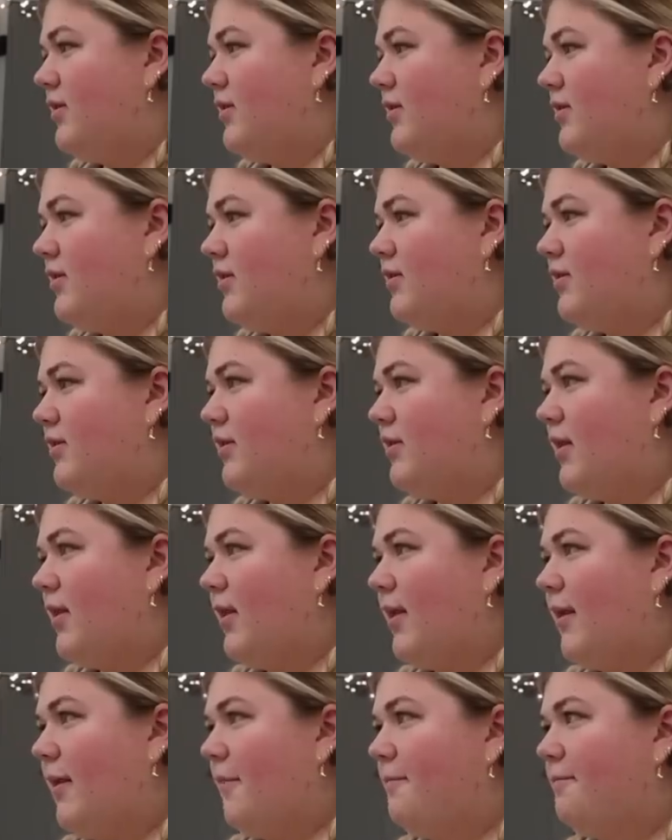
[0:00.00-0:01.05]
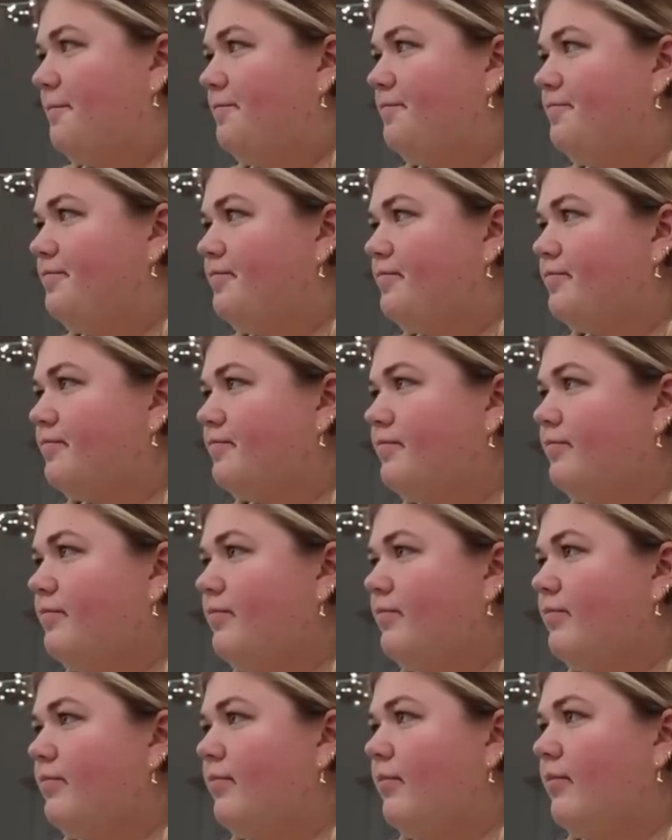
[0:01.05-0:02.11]

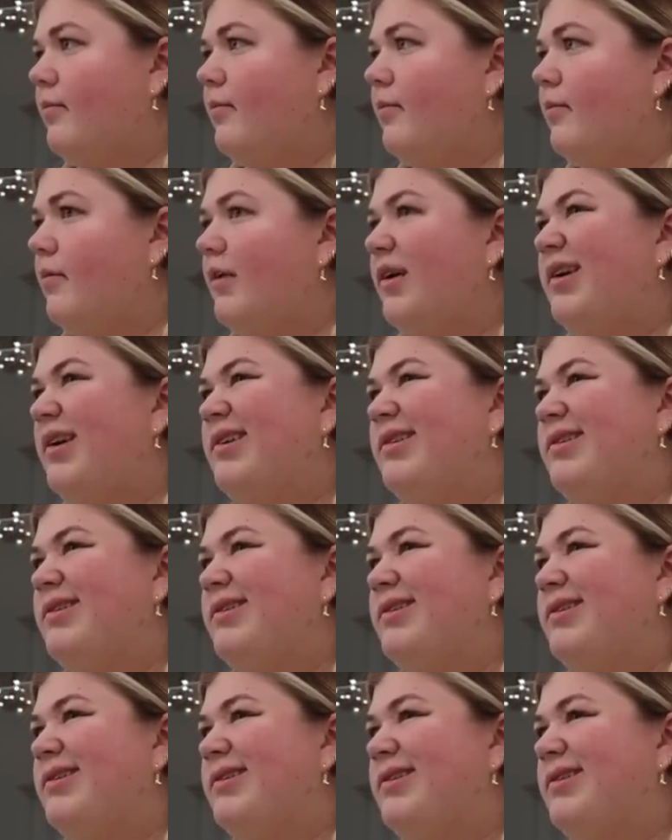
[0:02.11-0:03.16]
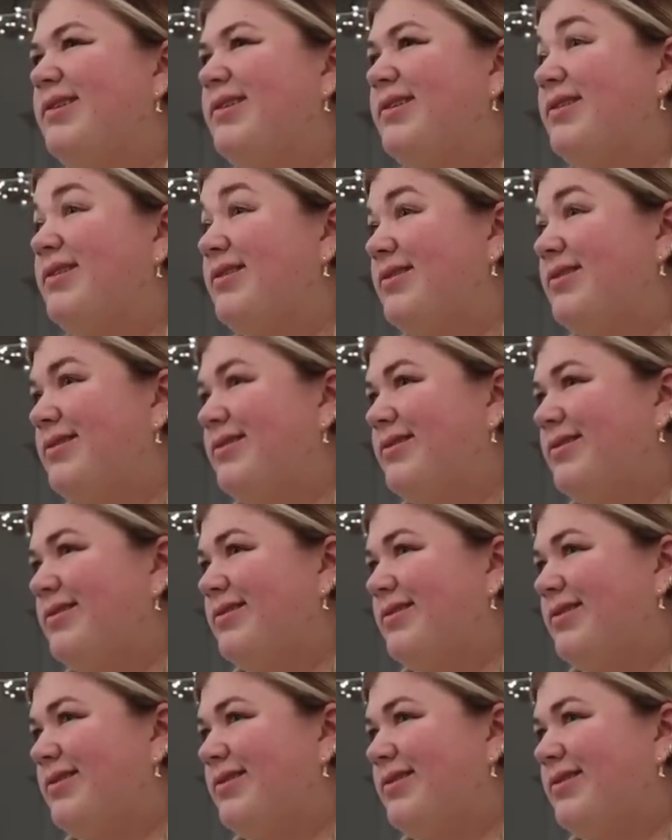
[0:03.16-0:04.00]
Nothing is said.